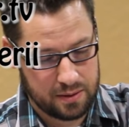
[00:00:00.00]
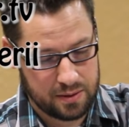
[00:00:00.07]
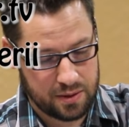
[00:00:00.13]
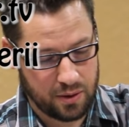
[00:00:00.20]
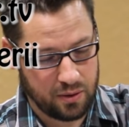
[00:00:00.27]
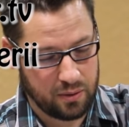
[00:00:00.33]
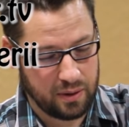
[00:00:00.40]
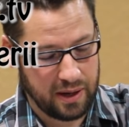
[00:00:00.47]

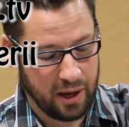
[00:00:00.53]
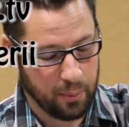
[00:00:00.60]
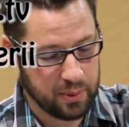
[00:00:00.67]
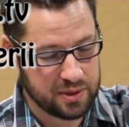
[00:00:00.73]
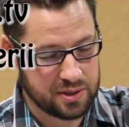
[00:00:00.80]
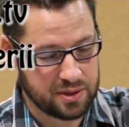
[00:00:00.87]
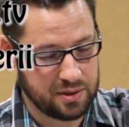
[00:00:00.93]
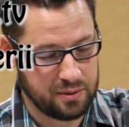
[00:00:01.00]
So help
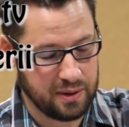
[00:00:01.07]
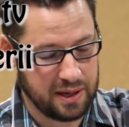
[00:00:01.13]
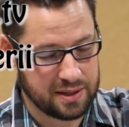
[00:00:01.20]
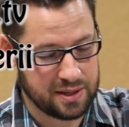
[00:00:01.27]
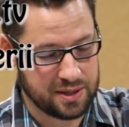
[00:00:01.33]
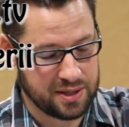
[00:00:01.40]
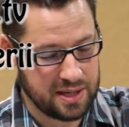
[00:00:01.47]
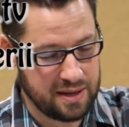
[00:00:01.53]
us to
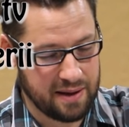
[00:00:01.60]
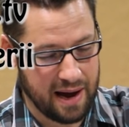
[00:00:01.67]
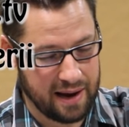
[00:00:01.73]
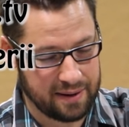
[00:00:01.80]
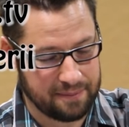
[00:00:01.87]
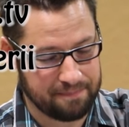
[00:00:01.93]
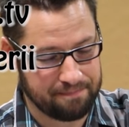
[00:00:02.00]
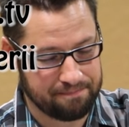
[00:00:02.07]
see that.
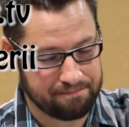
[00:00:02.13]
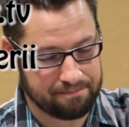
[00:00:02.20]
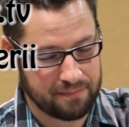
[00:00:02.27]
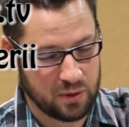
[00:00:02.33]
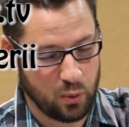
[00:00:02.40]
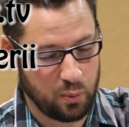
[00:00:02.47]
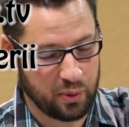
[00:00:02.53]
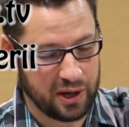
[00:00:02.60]

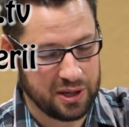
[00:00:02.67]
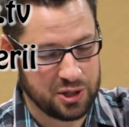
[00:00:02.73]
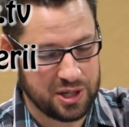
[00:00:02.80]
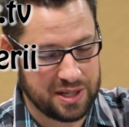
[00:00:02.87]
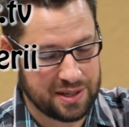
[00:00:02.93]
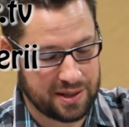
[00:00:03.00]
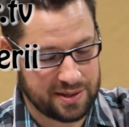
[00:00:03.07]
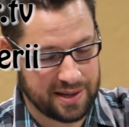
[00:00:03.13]
We pray in
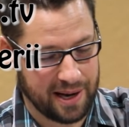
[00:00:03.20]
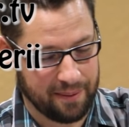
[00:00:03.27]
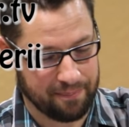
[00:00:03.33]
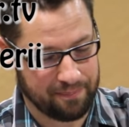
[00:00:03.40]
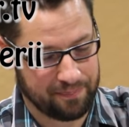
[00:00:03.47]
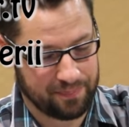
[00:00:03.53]
Jesus' name.